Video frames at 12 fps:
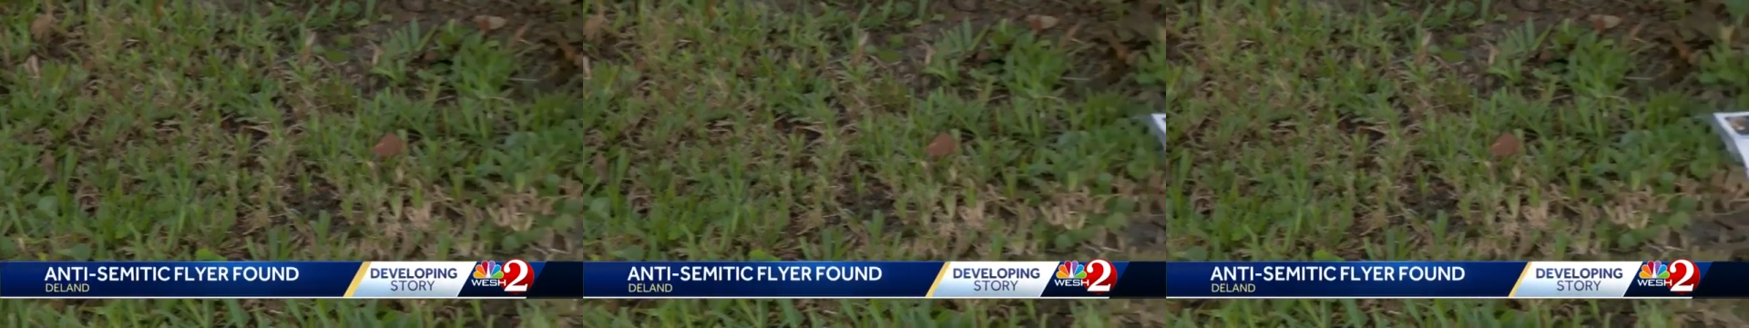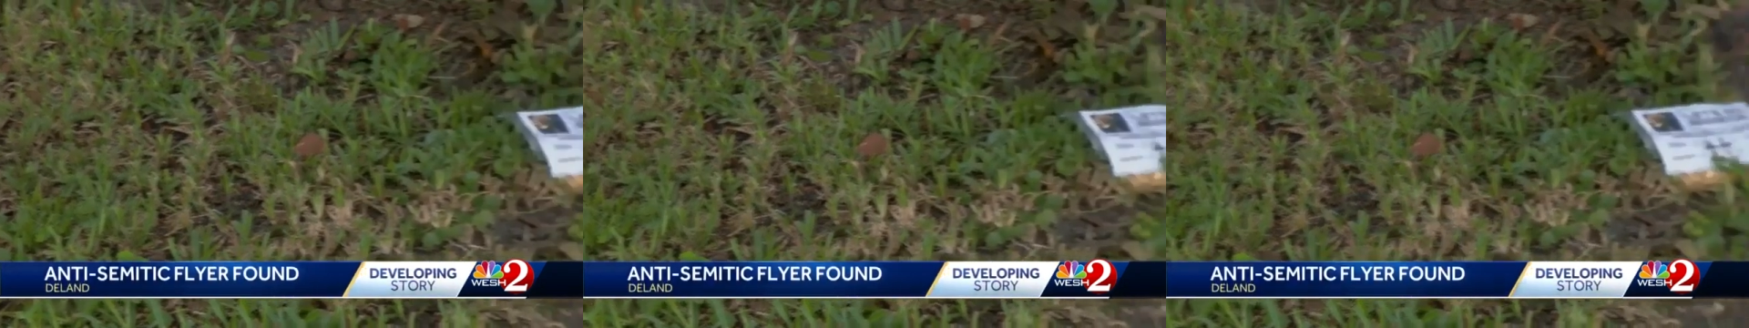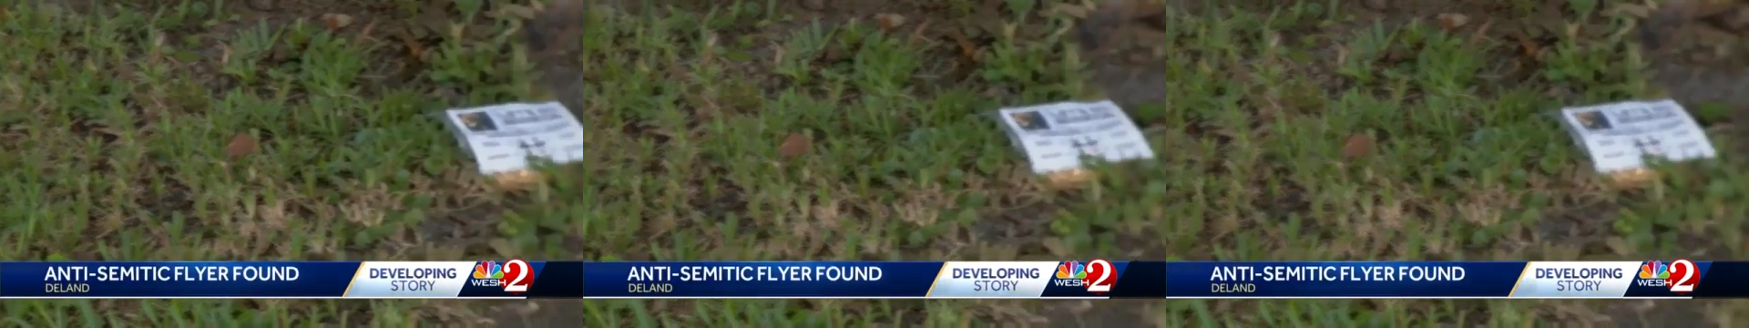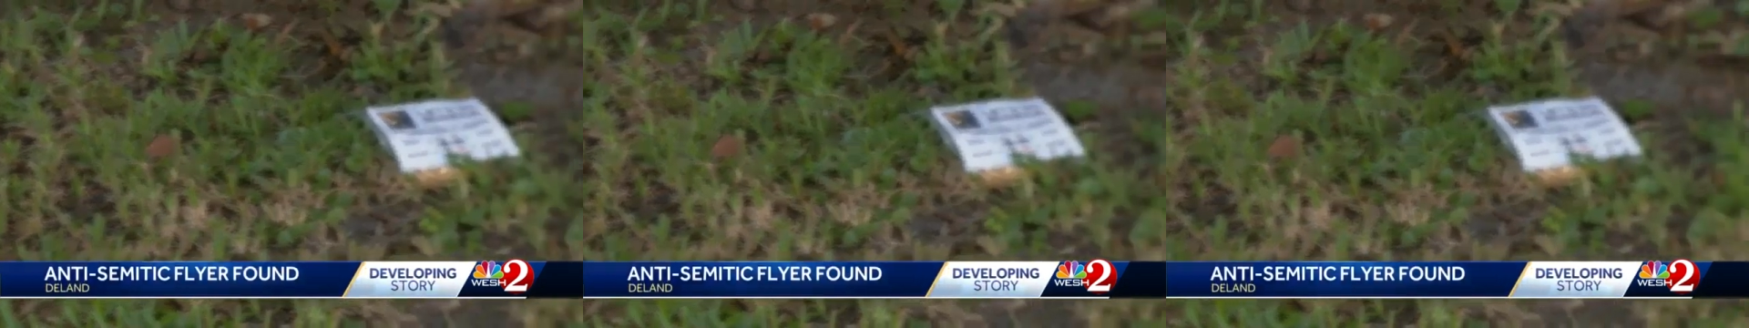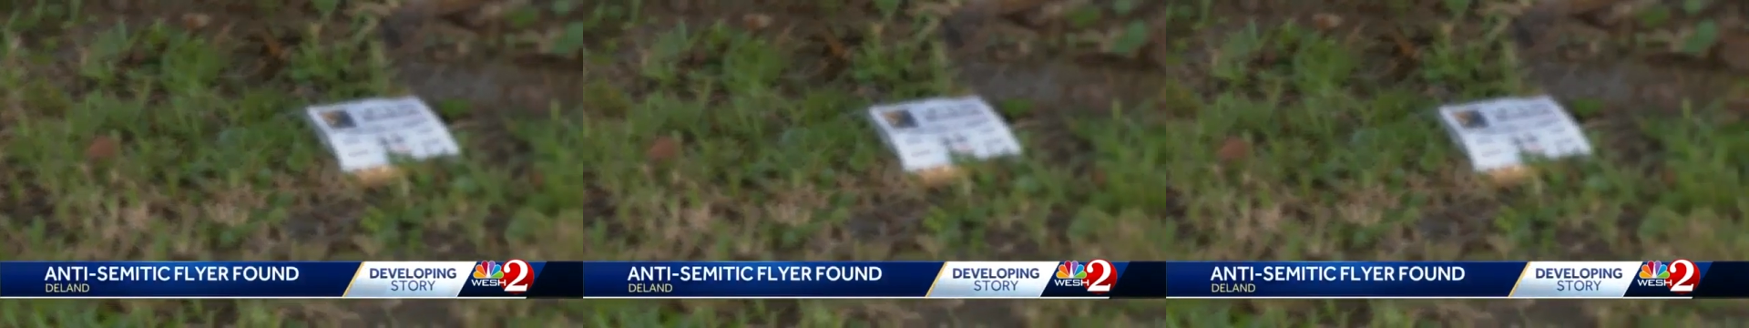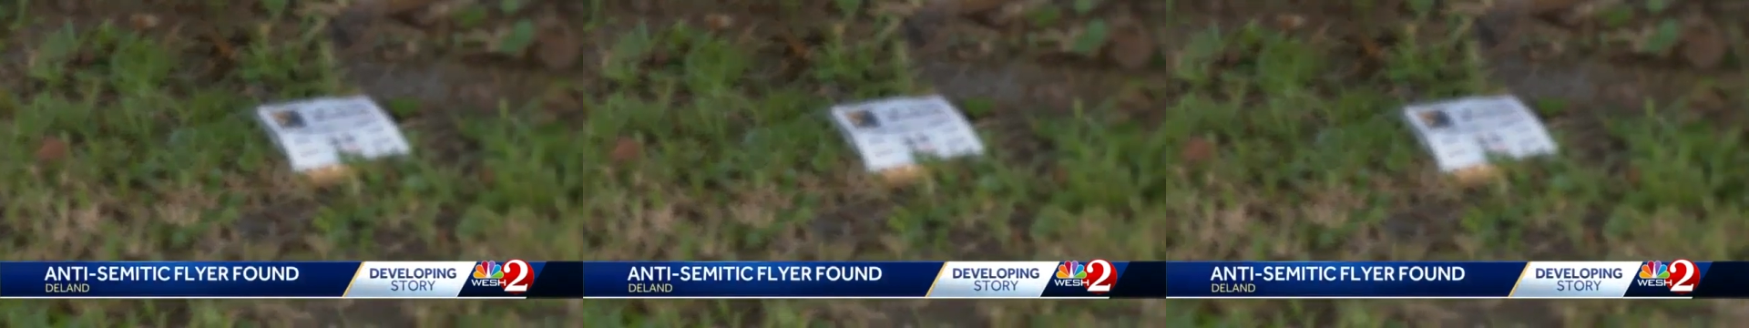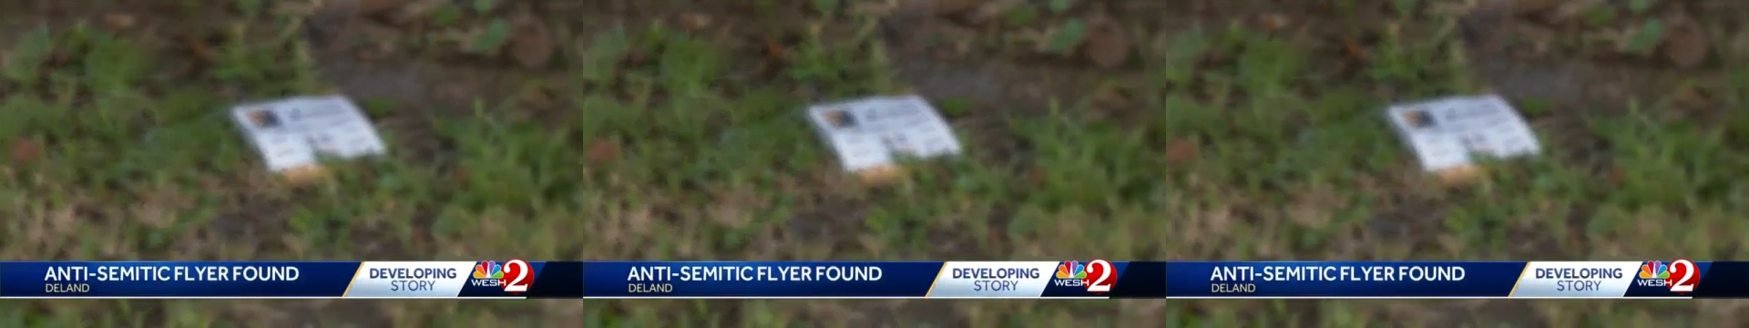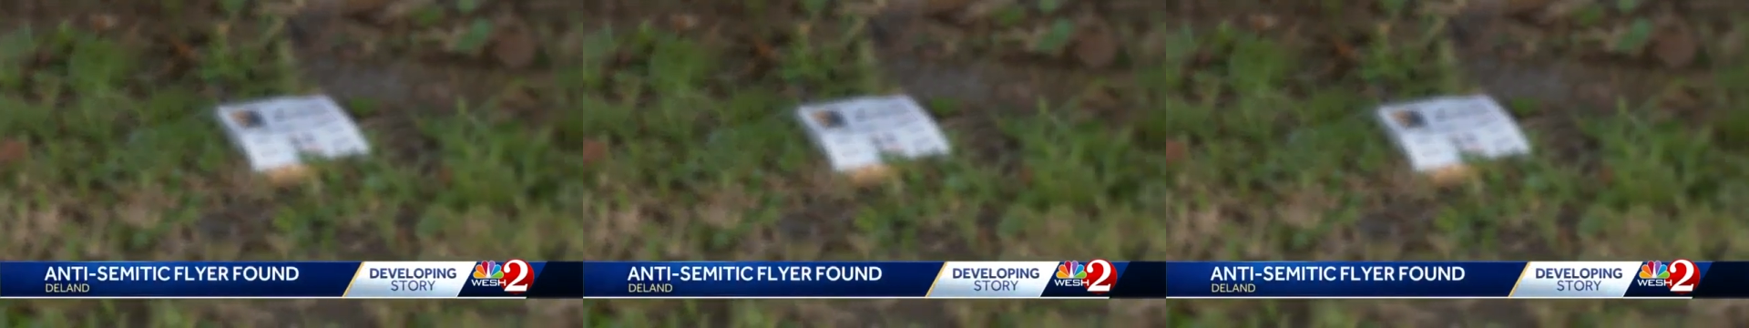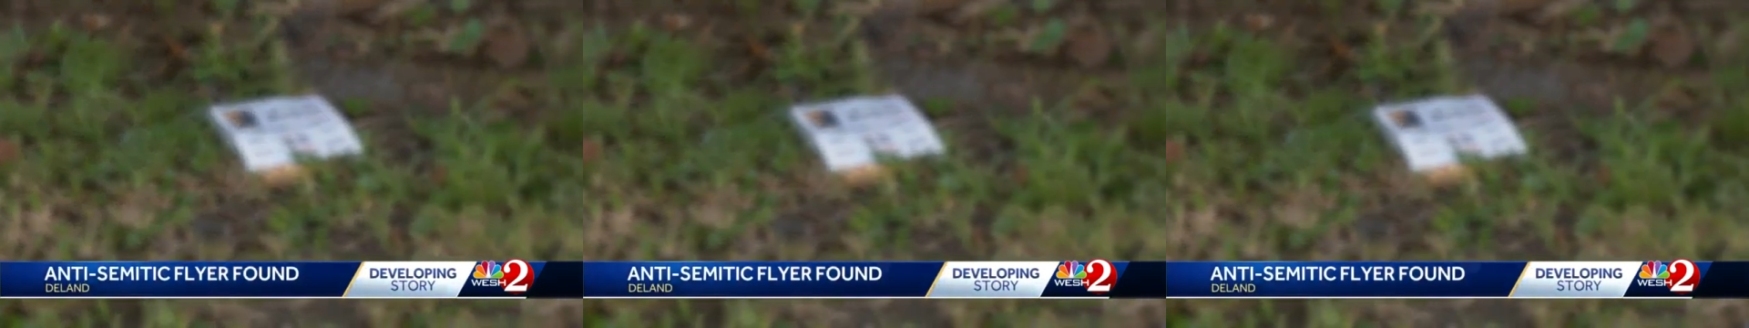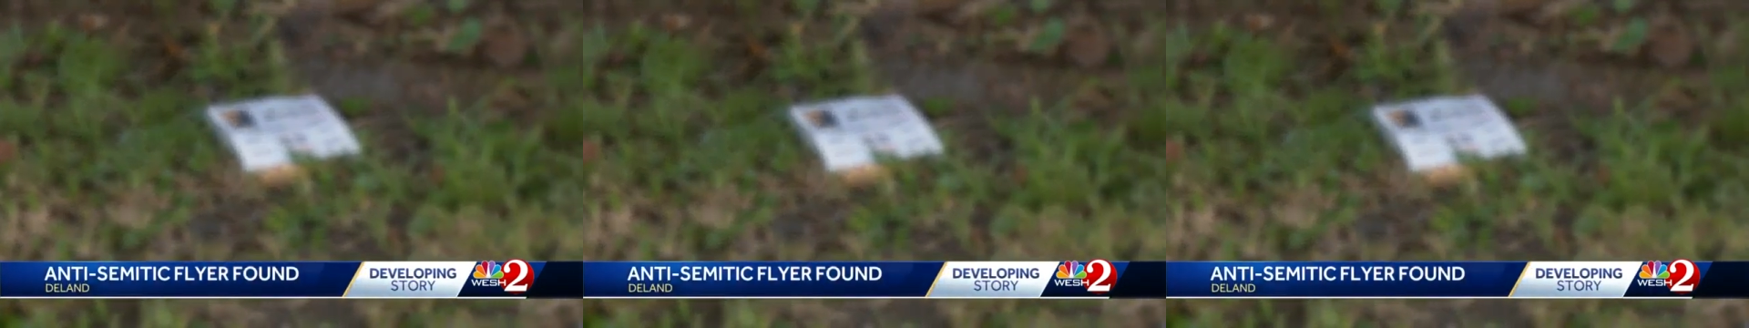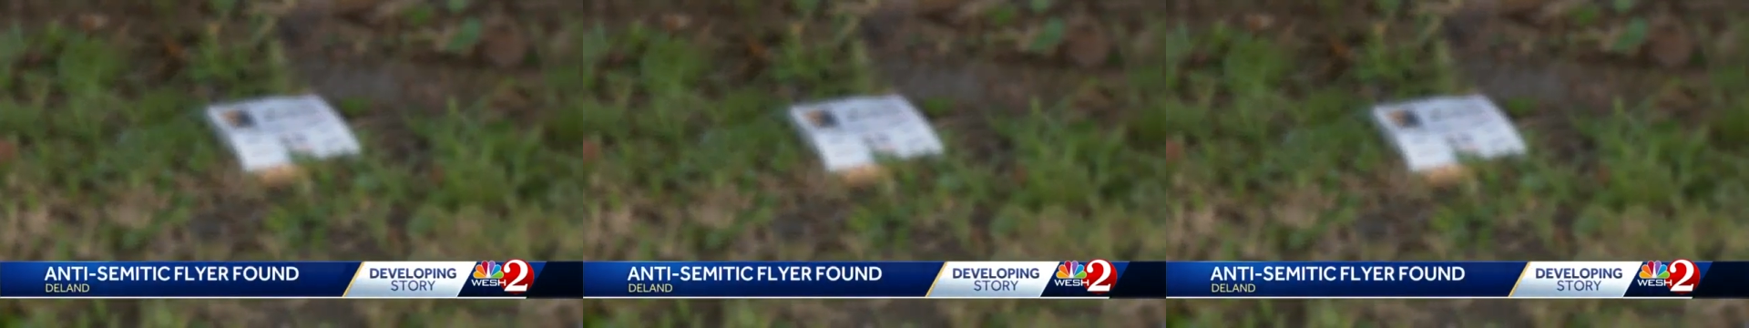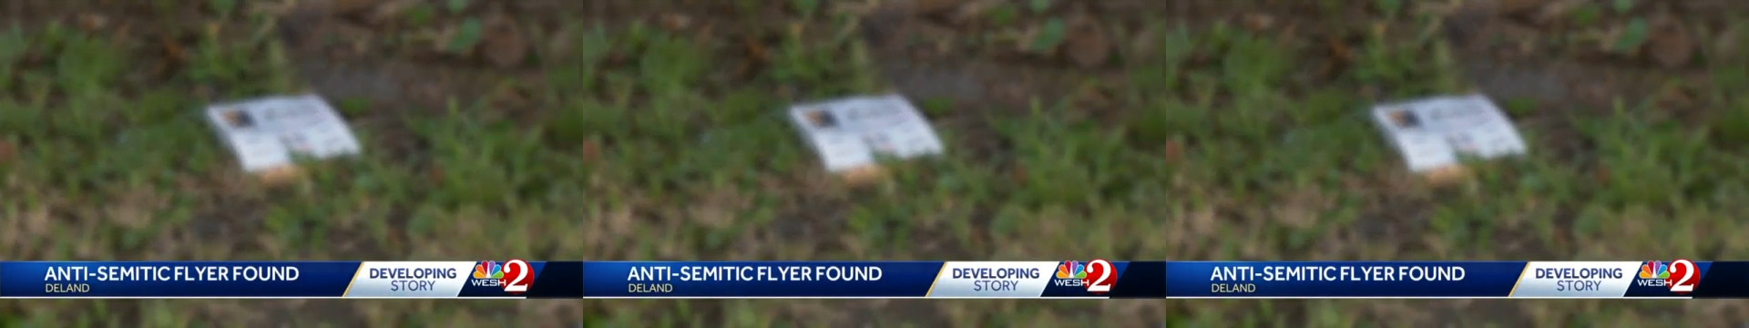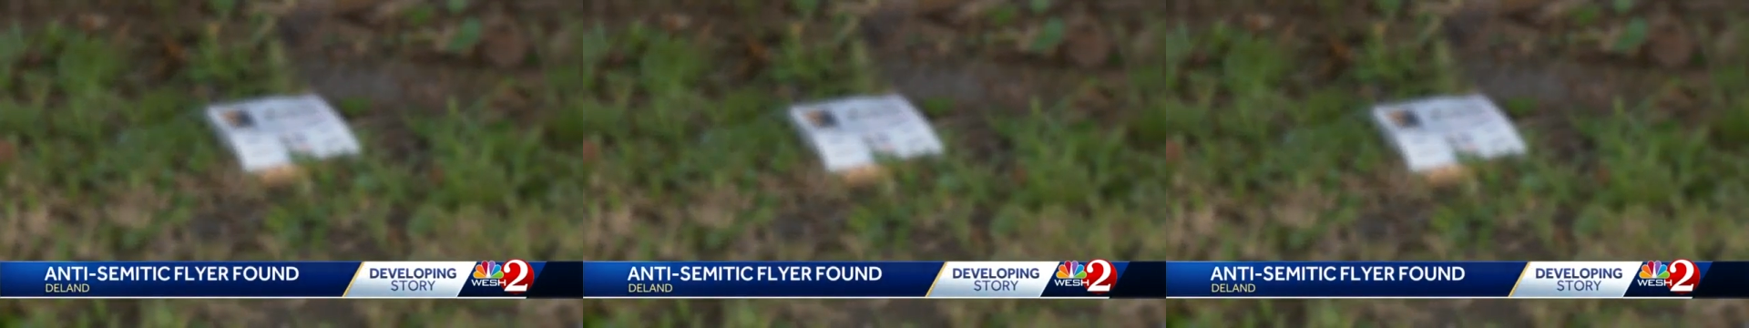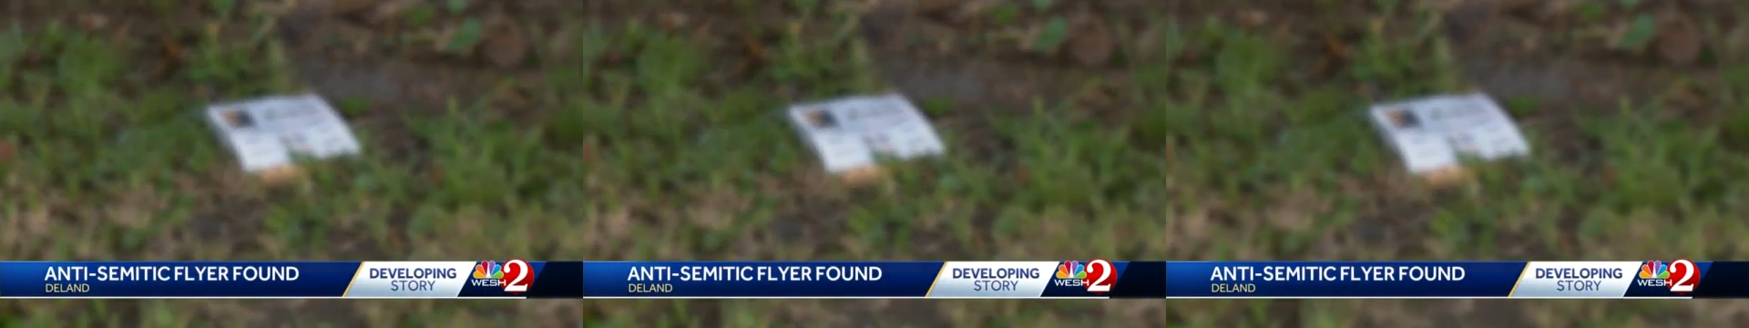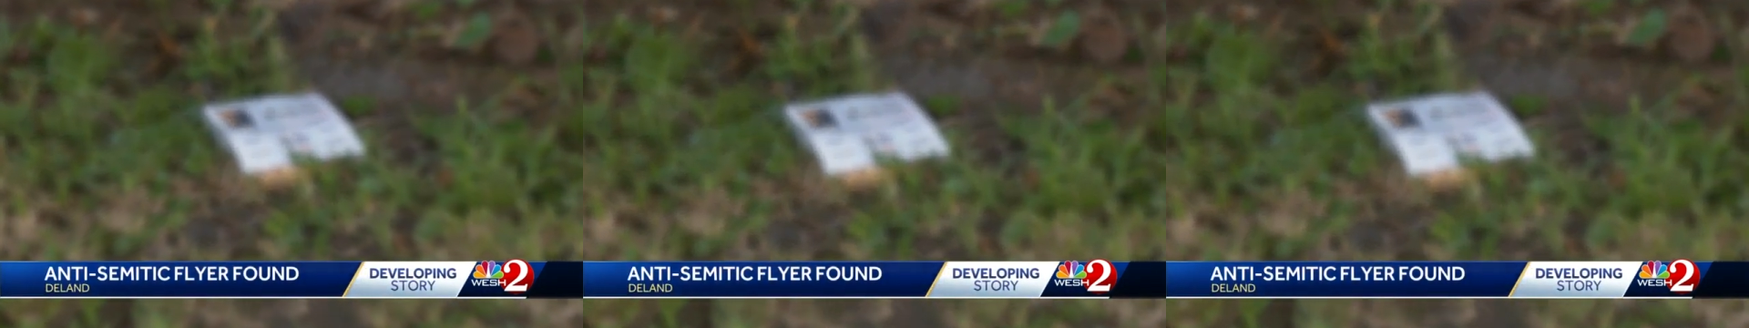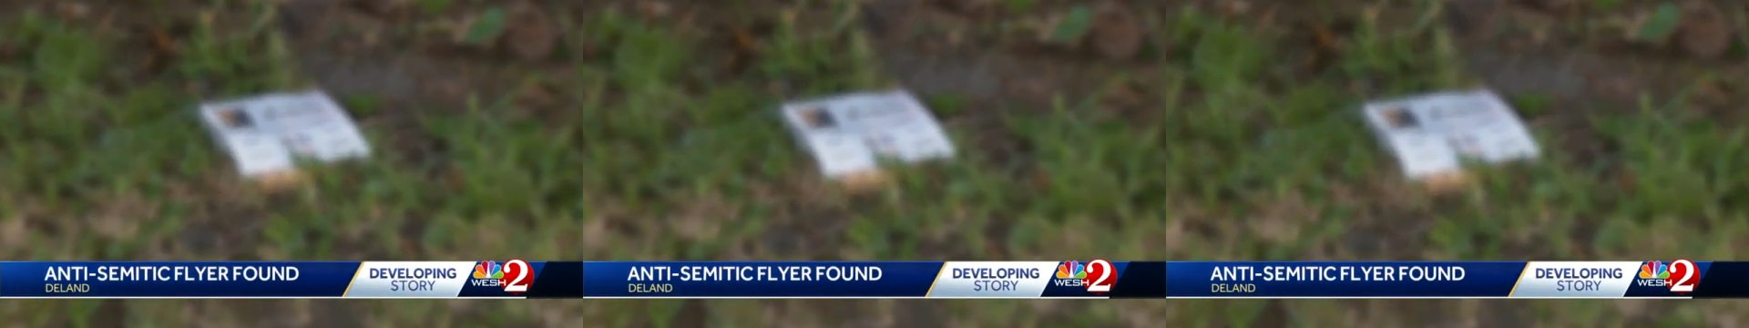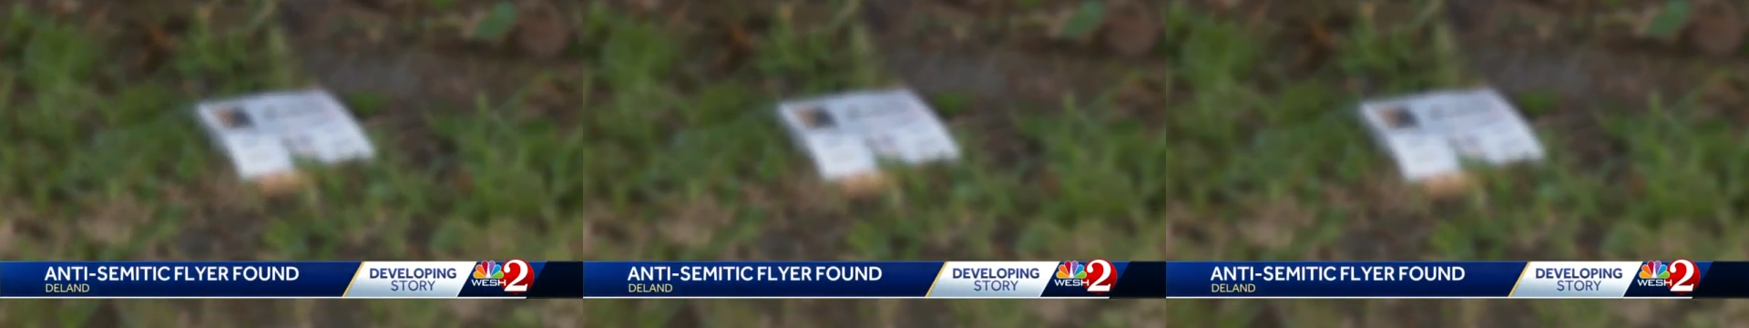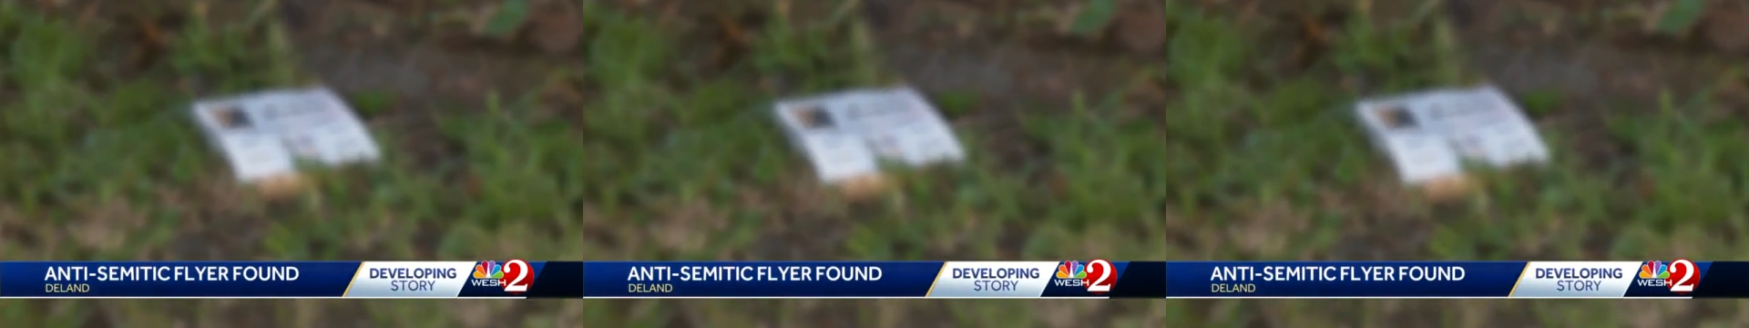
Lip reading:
Nobody's mouth can be seen.